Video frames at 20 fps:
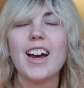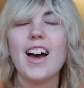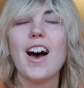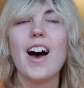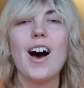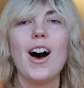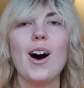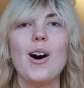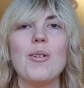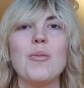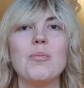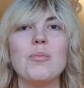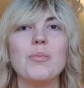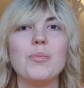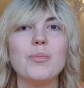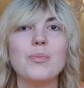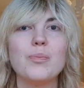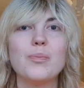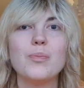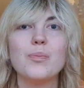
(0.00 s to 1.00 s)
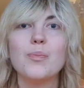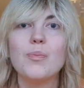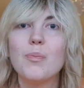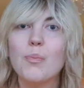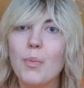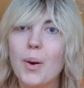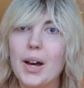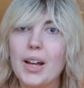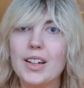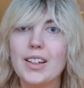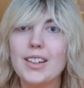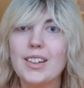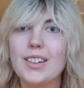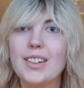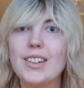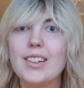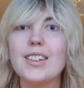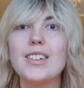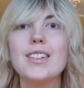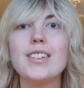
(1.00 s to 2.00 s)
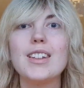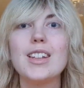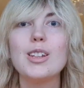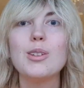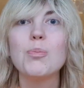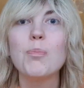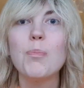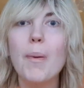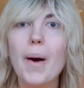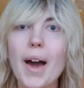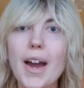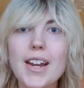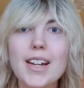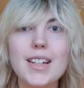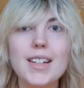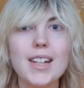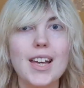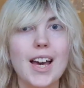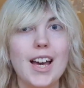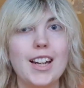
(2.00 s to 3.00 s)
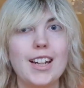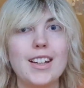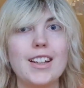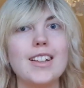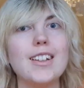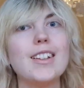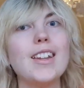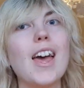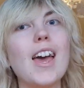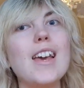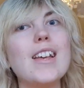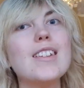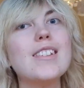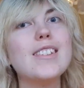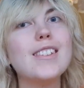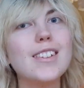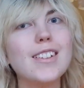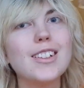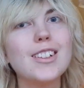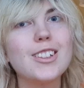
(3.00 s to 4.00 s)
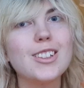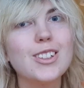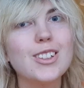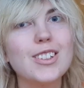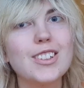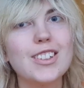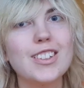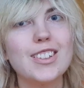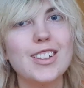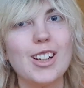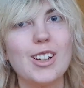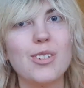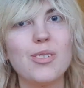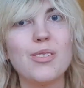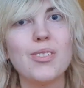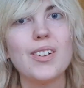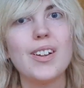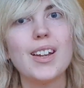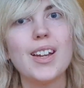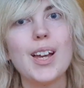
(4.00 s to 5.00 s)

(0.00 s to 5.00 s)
Um, but despite that, there is still good stuff.